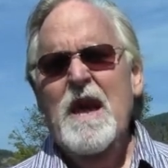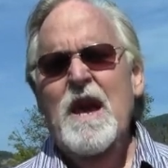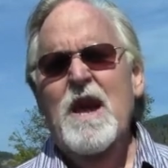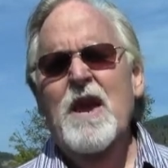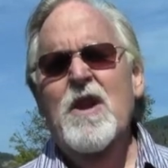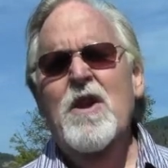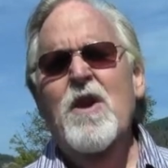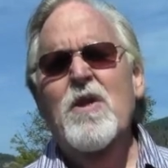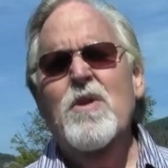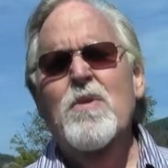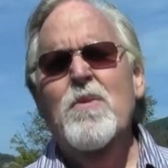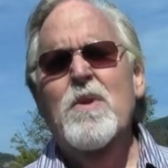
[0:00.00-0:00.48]

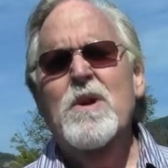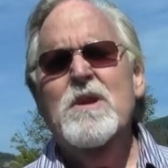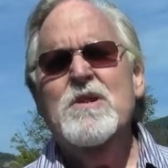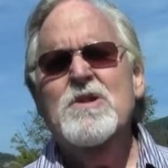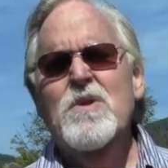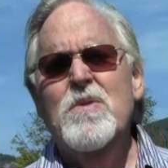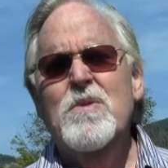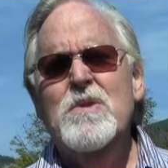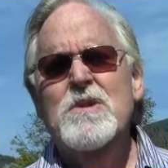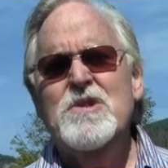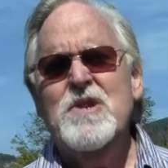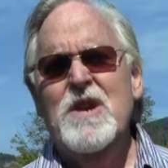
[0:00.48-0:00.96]
In other
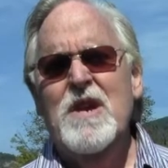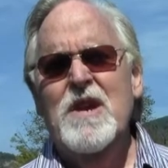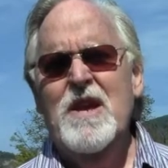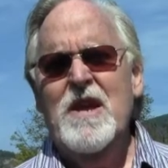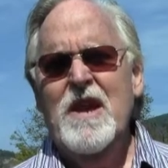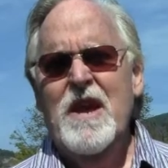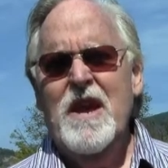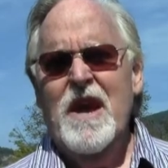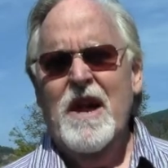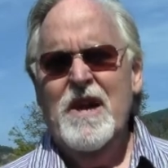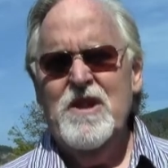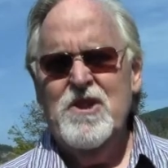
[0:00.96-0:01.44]
words, it was
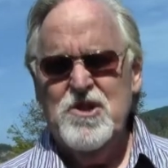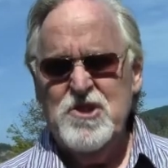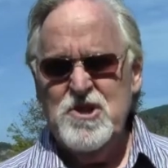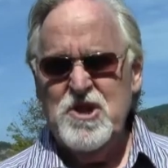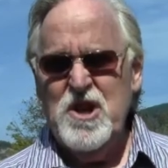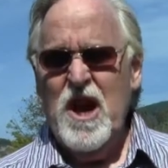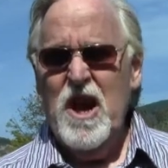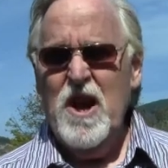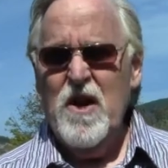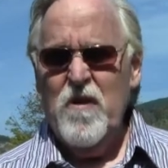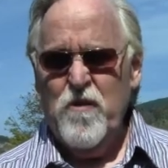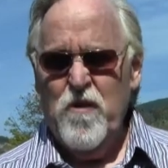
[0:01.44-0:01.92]
a, a
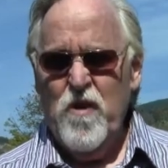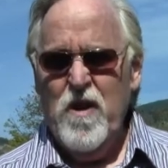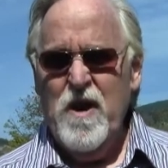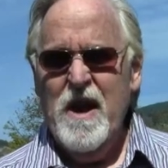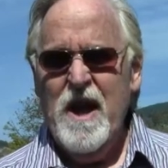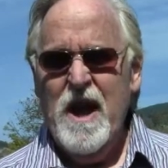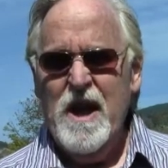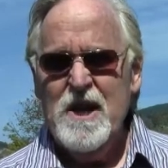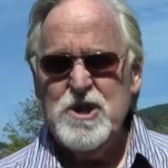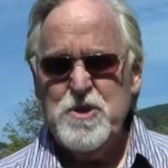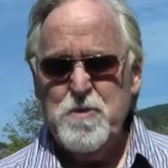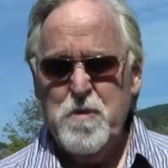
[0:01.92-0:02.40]
desire for
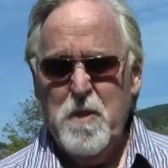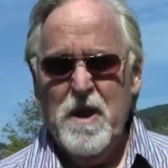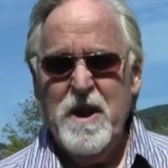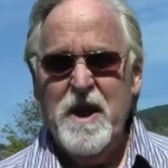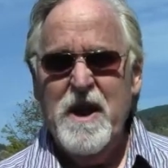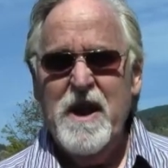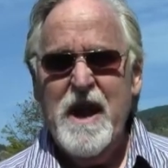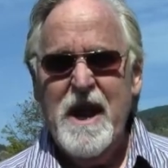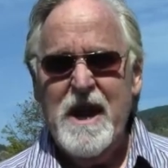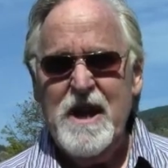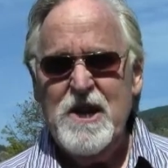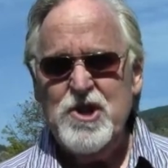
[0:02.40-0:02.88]
an
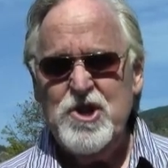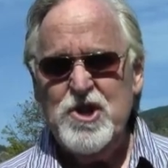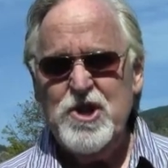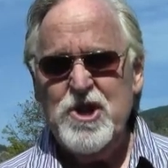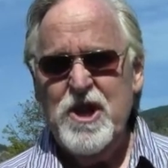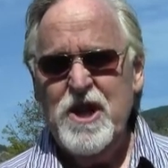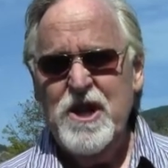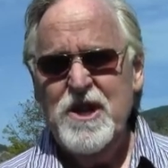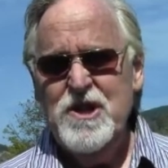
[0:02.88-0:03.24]
explanation,